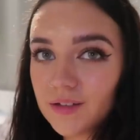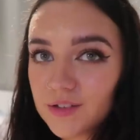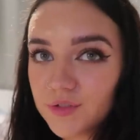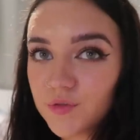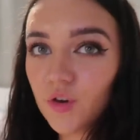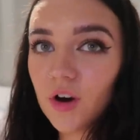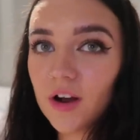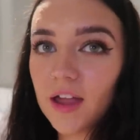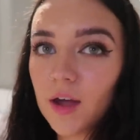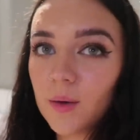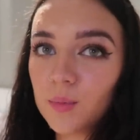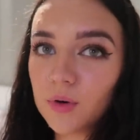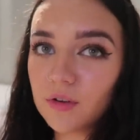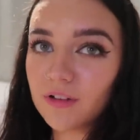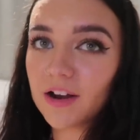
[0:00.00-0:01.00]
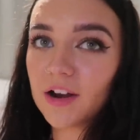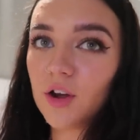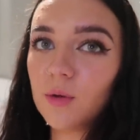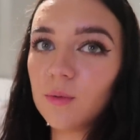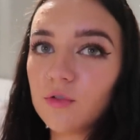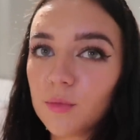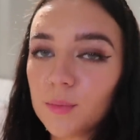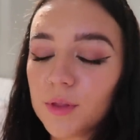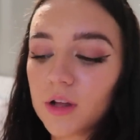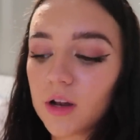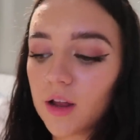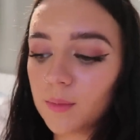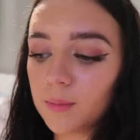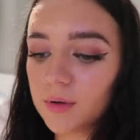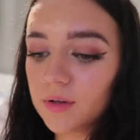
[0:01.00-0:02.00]
It's 4 a.m. We ran home from the
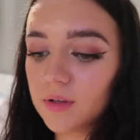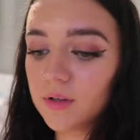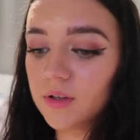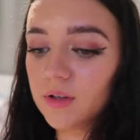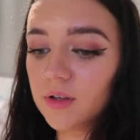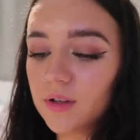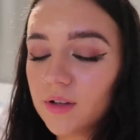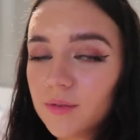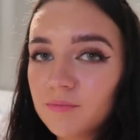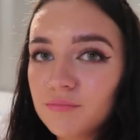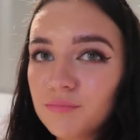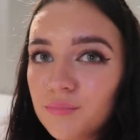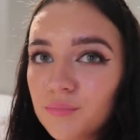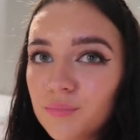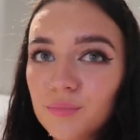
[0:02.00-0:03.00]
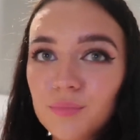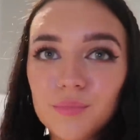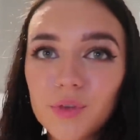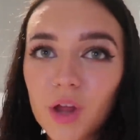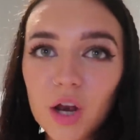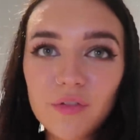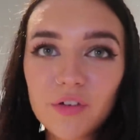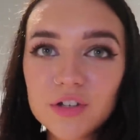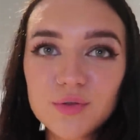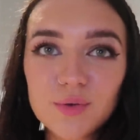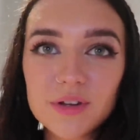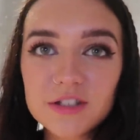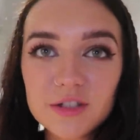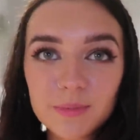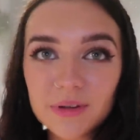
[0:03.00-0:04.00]
club. None of us
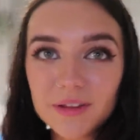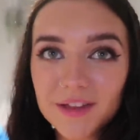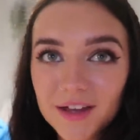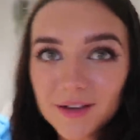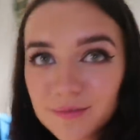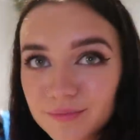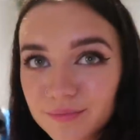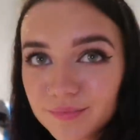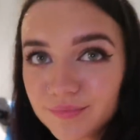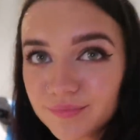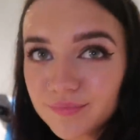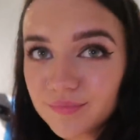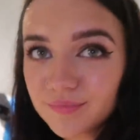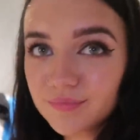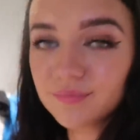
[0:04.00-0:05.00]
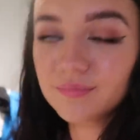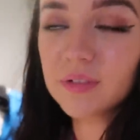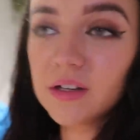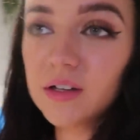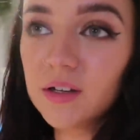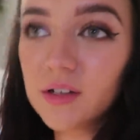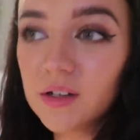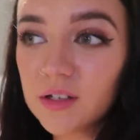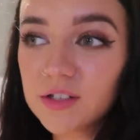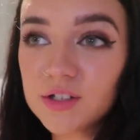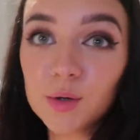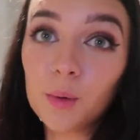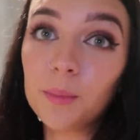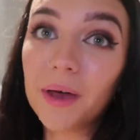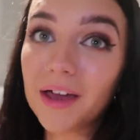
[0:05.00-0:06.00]
wanted to be there,
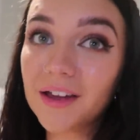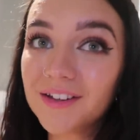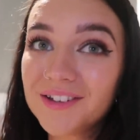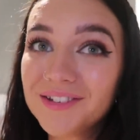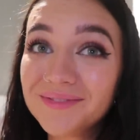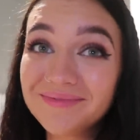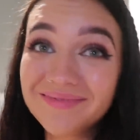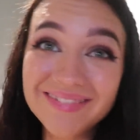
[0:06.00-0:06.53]
so we're back.